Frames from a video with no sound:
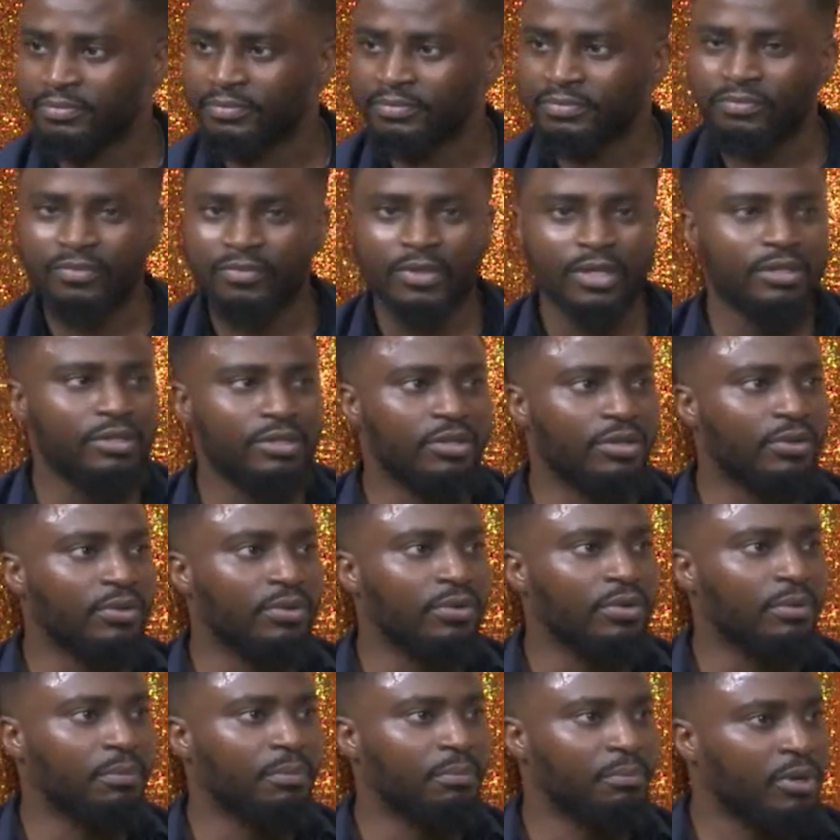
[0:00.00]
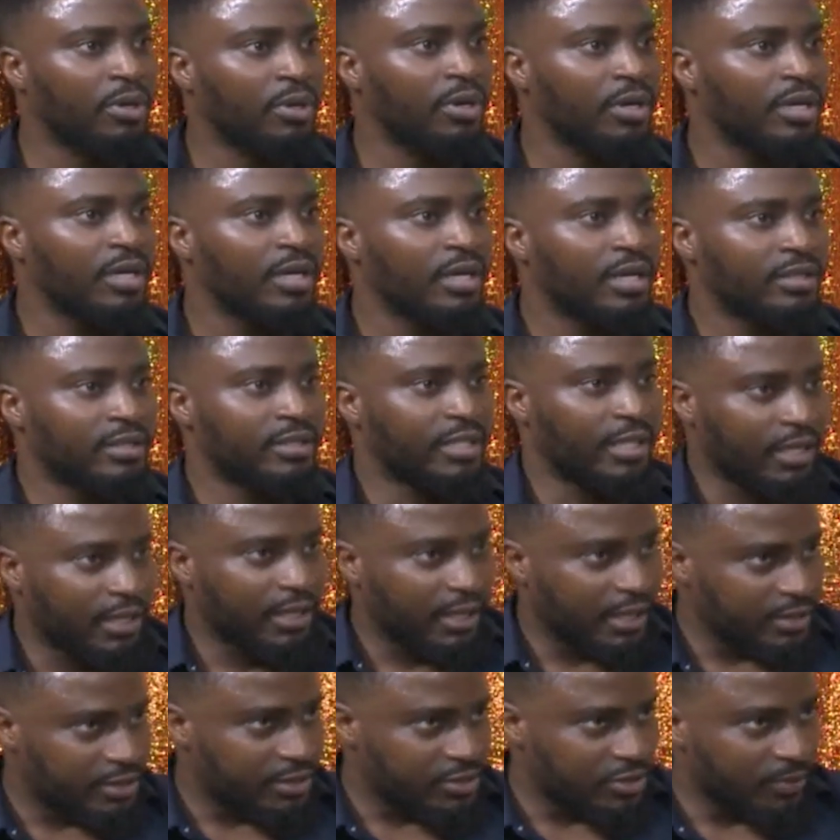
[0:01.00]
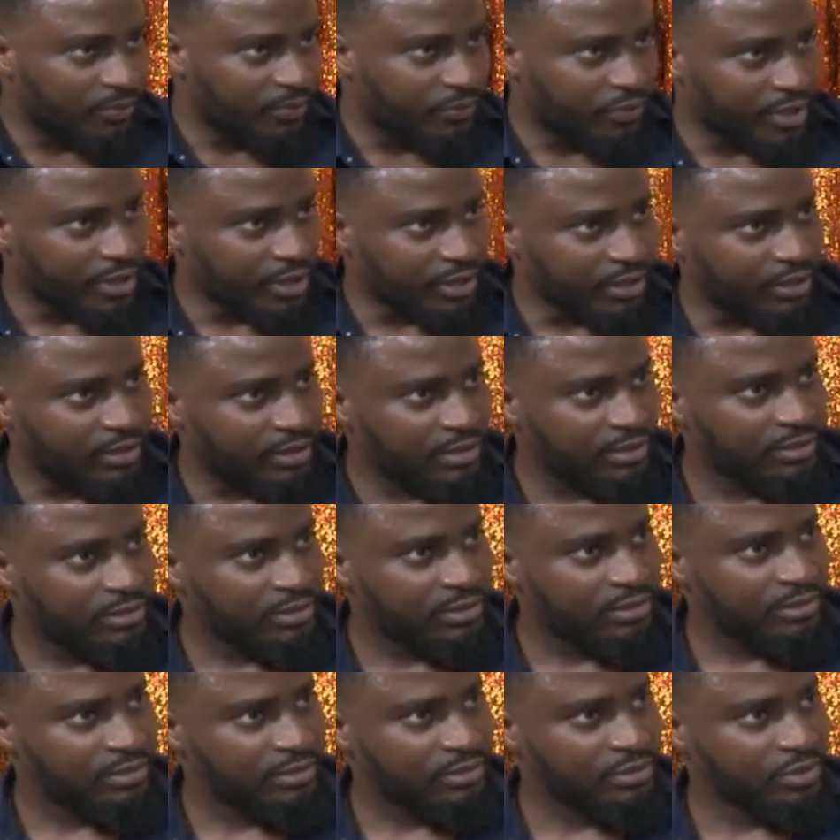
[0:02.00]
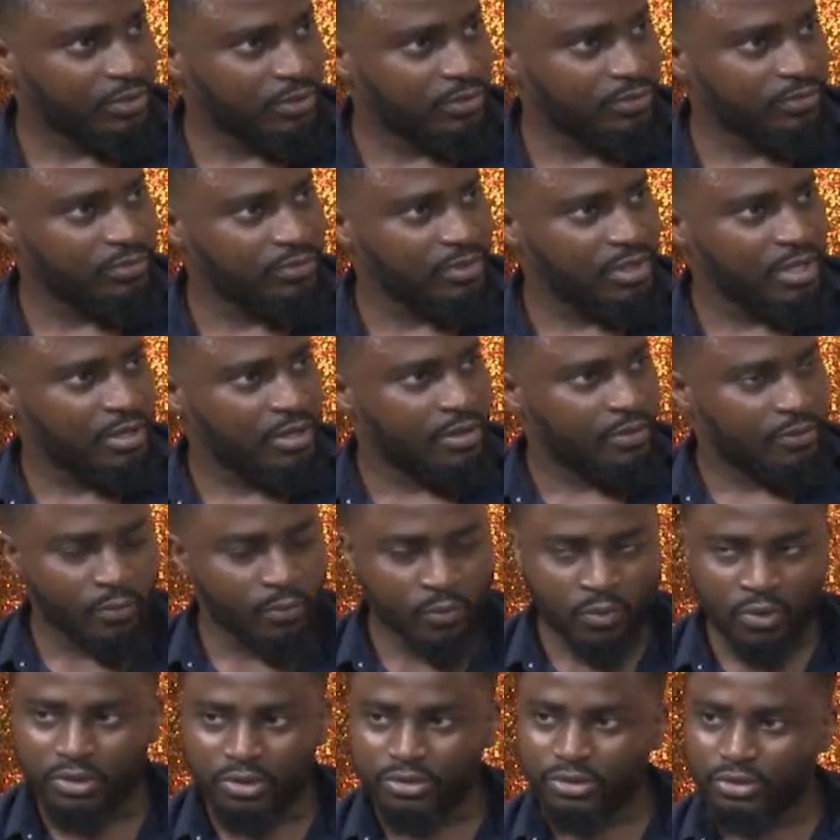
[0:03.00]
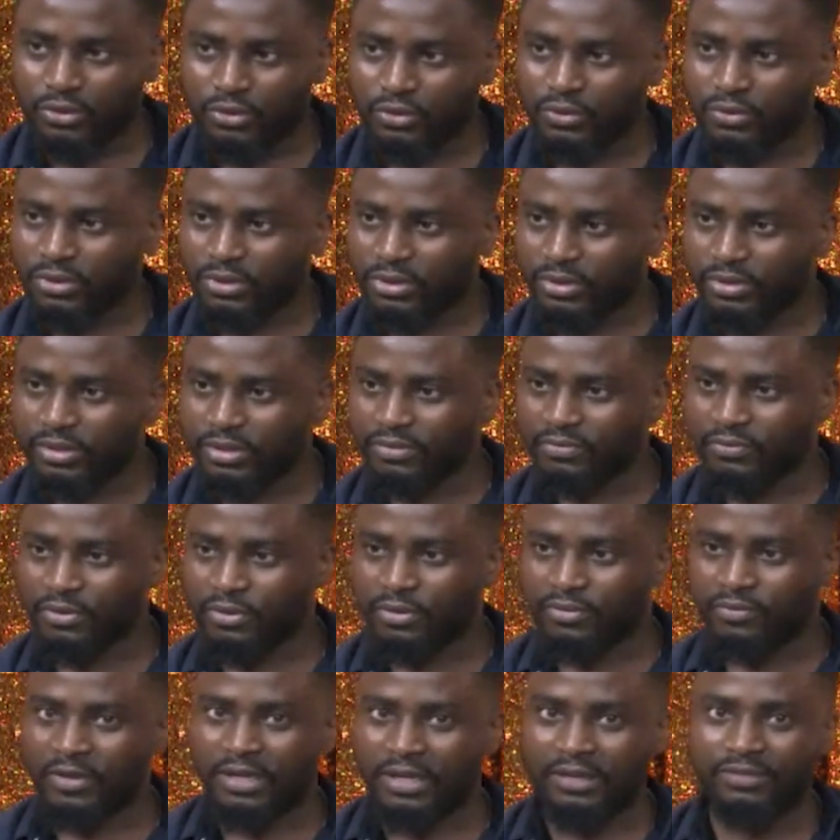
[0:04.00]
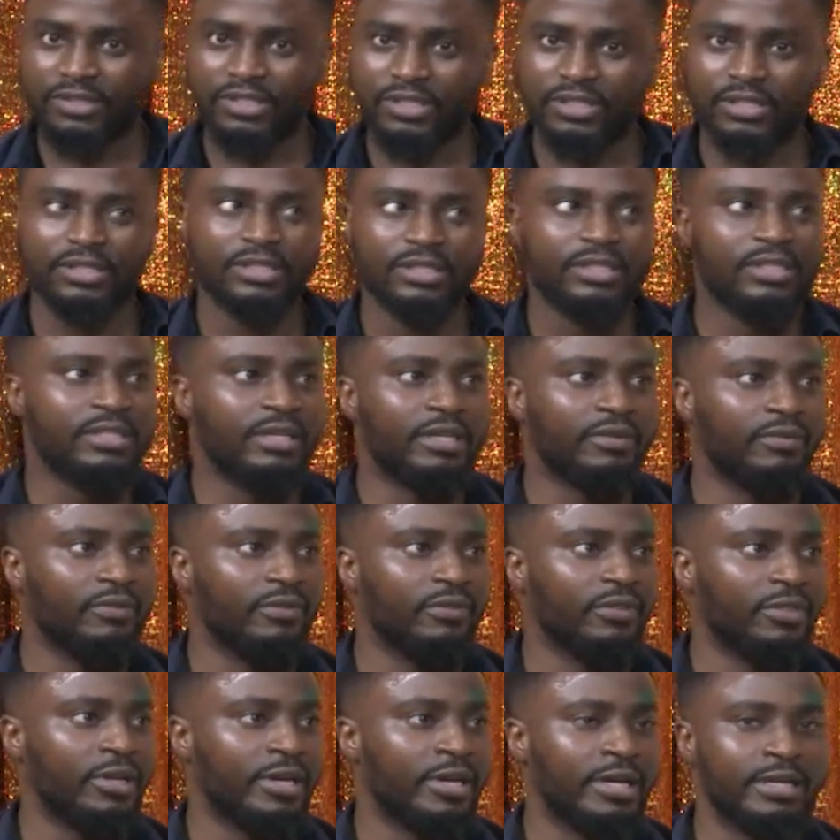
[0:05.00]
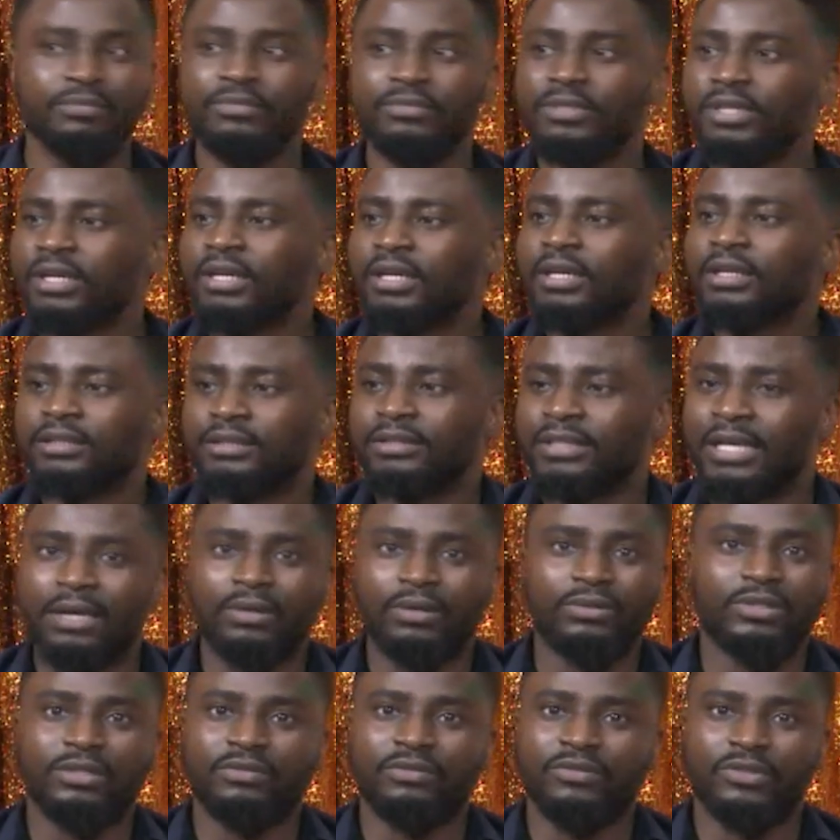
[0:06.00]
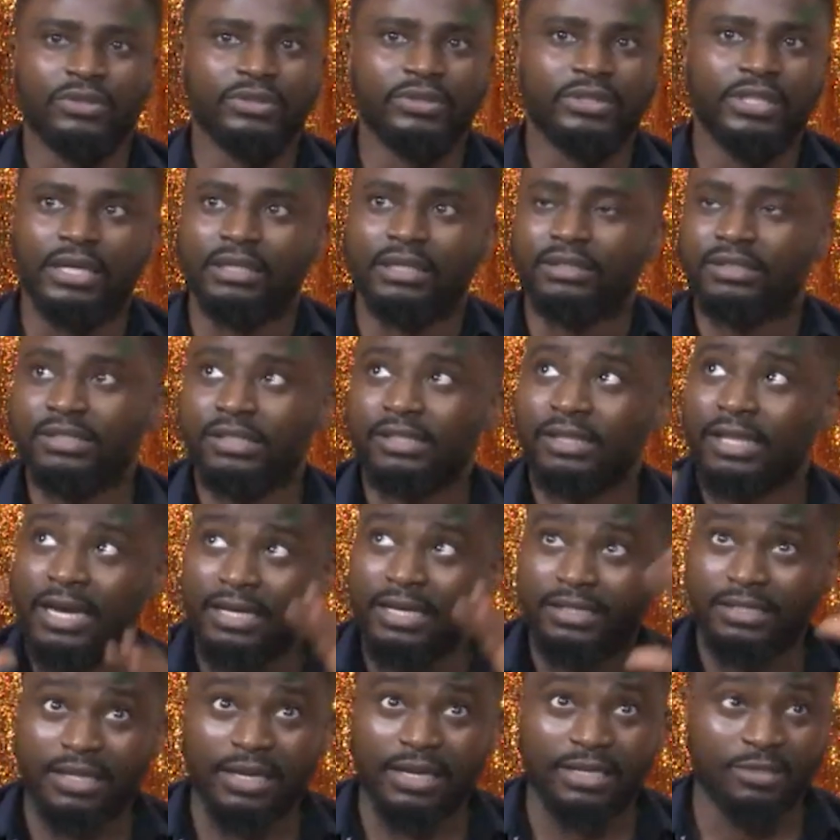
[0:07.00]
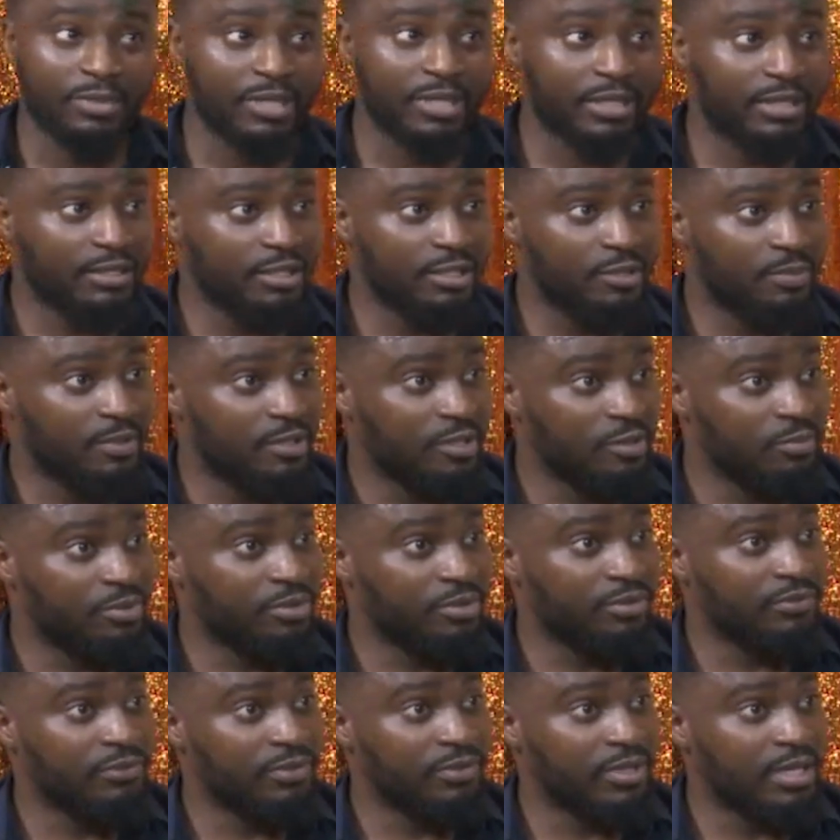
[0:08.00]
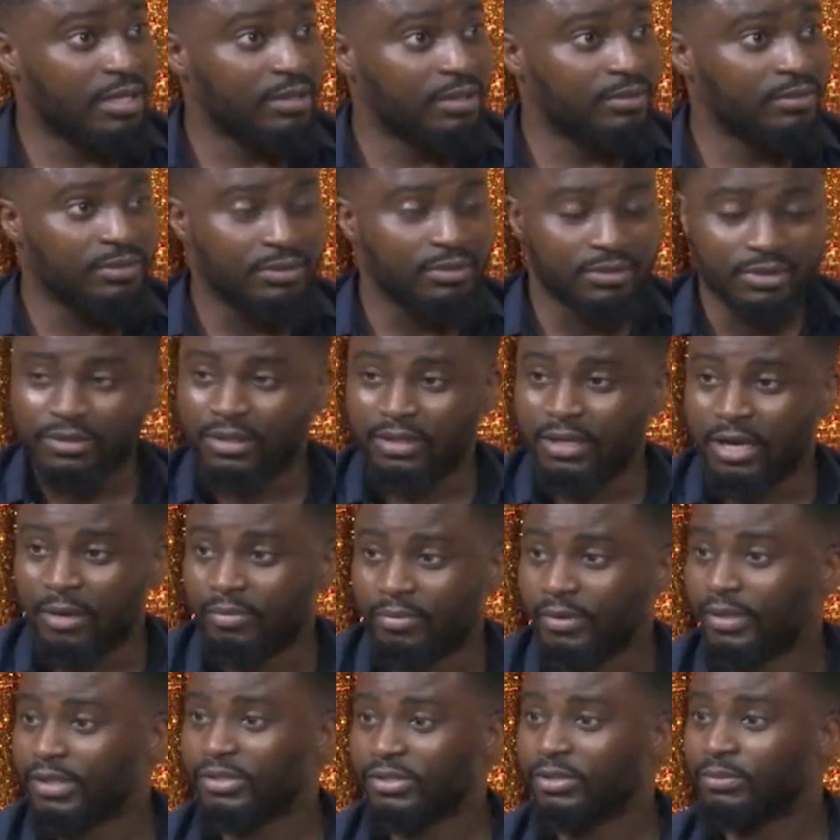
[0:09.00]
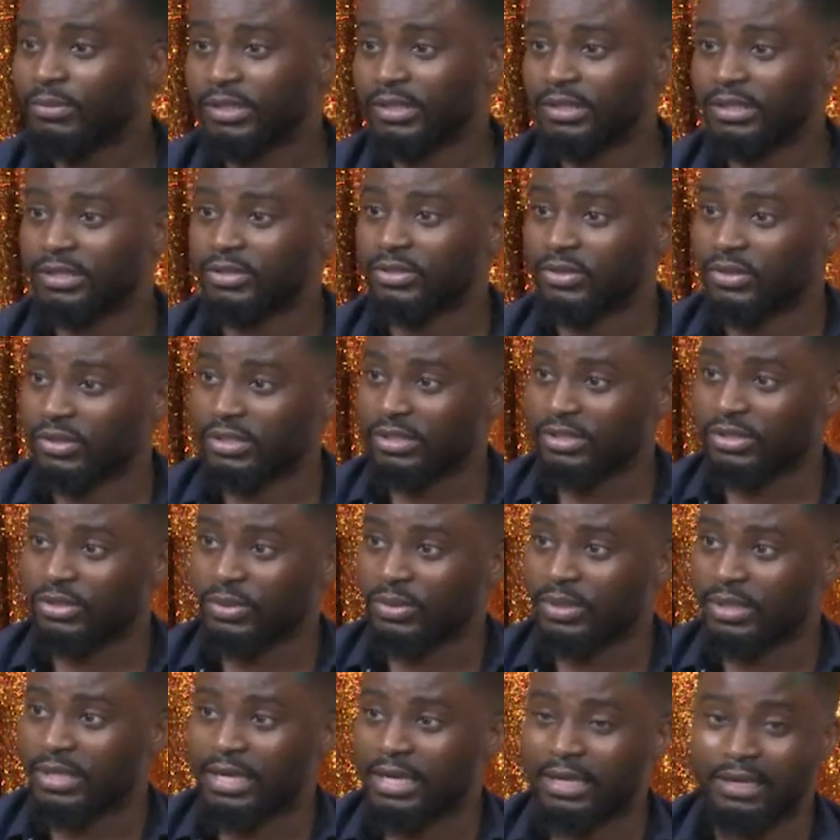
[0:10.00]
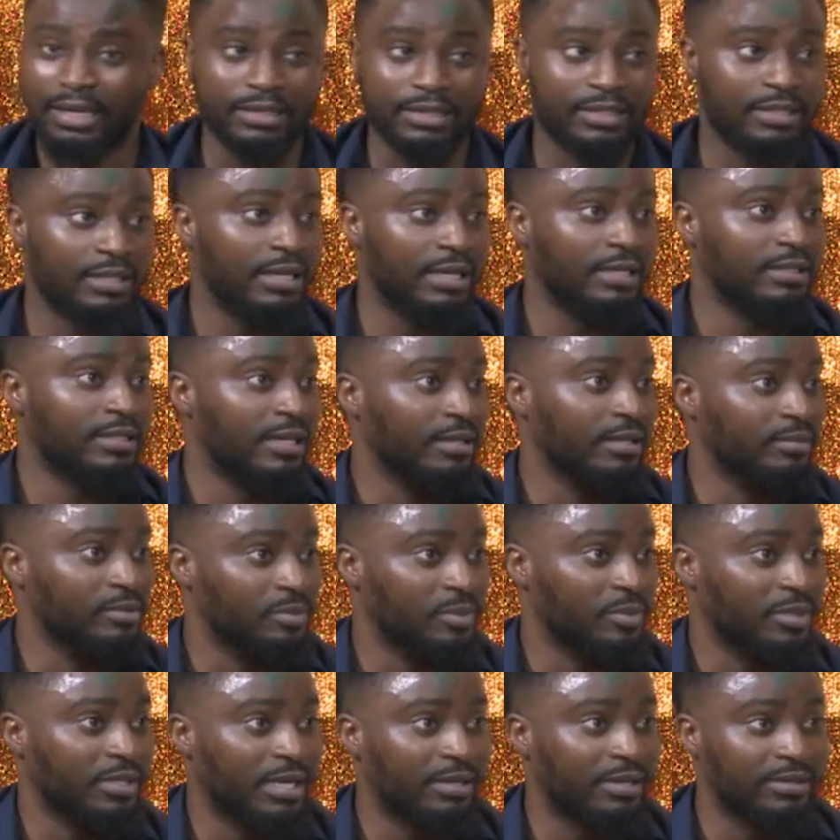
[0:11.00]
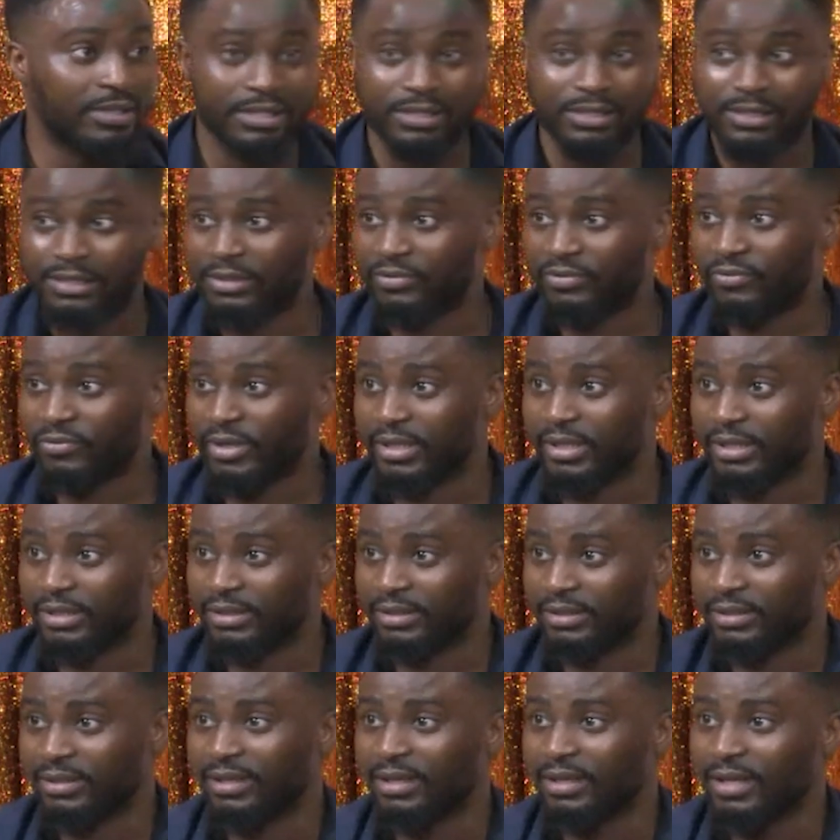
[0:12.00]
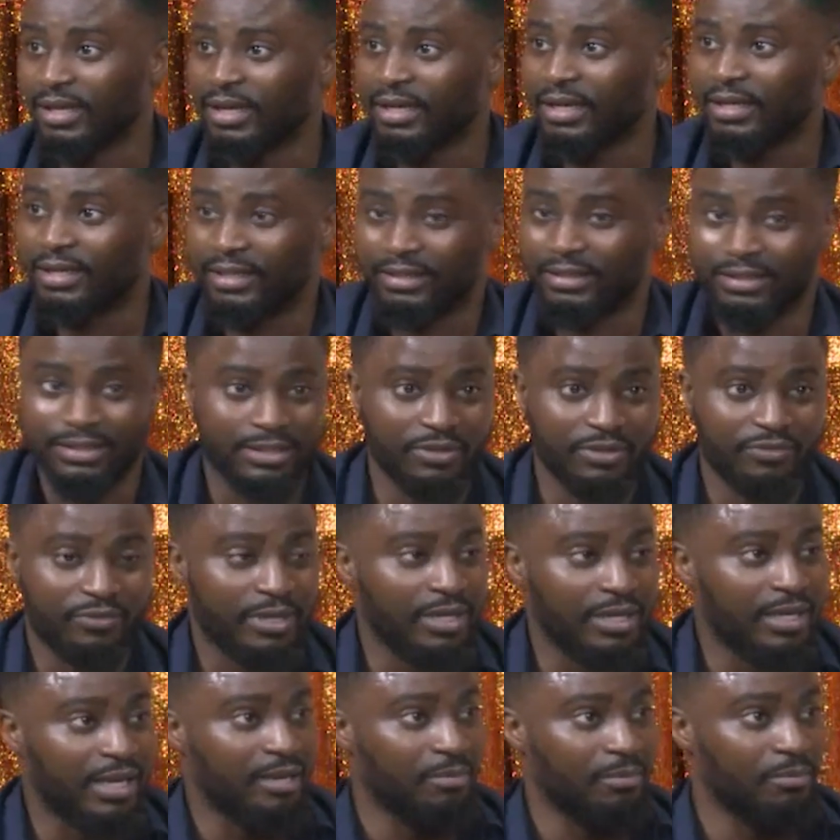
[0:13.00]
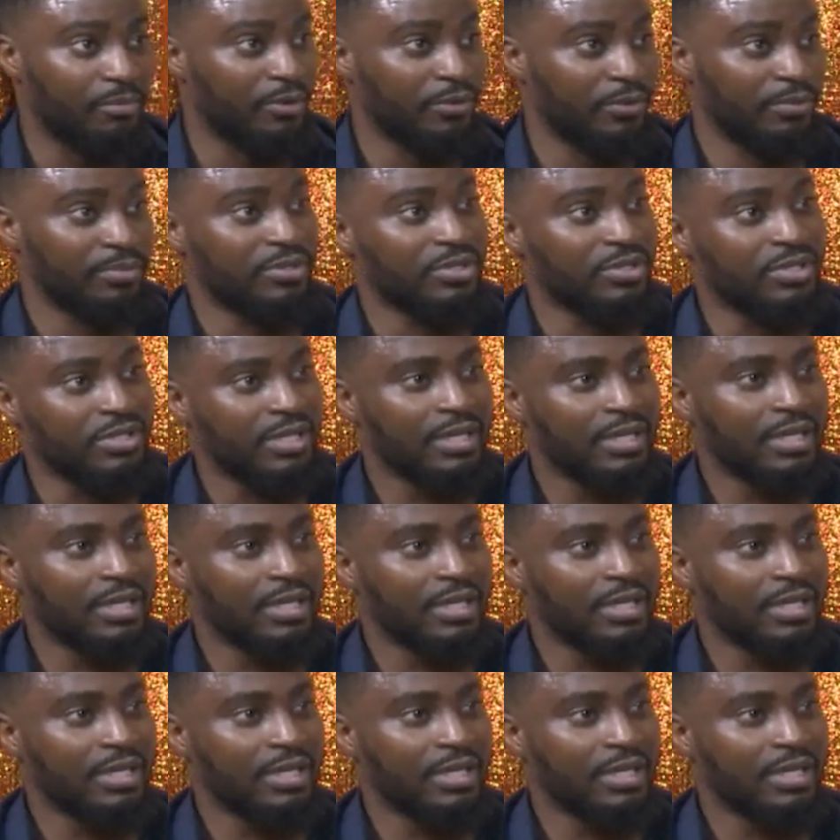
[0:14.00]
You know, but they learned something, you know, 1, 2, 3, 4, 5, 6, 7th time. Now they've done that. These lights that is making this place beautiful now, apparently somebody didn't succeed doing that 99 times, but now there's different, there's different light bulbs.